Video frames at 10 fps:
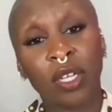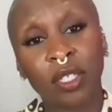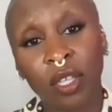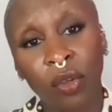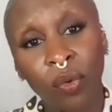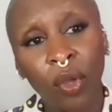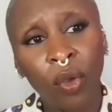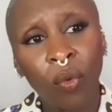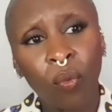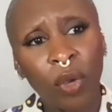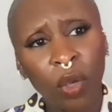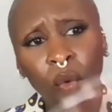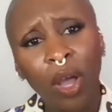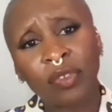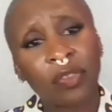And so we
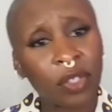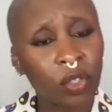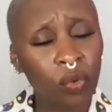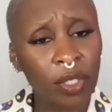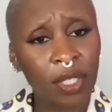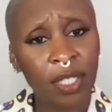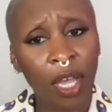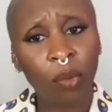all have different stories to tell,